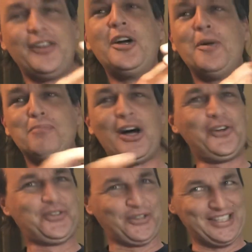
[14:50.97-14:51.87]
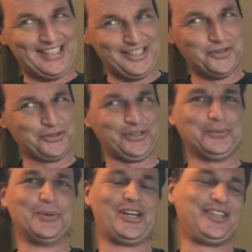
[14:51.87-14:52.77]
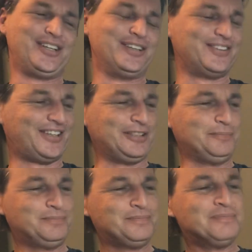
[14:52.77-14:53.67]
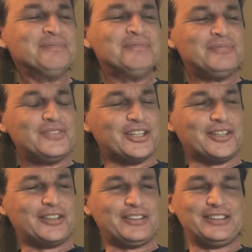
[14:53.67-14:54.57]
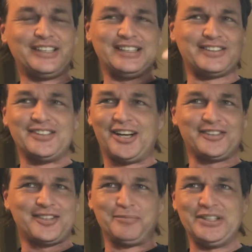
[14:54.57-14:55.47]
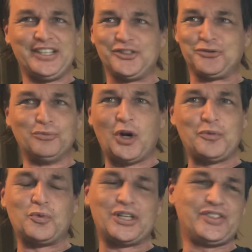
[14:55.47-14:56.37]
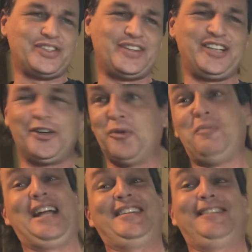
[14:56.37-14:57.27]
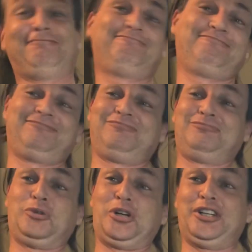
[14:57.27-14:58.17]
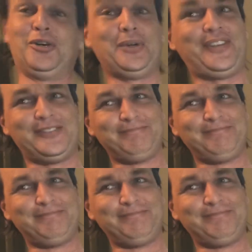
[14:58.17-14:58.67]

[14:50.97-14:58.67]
Models are continuously run, right? It's not something they just run once and they go, that's it, we're going to go with it.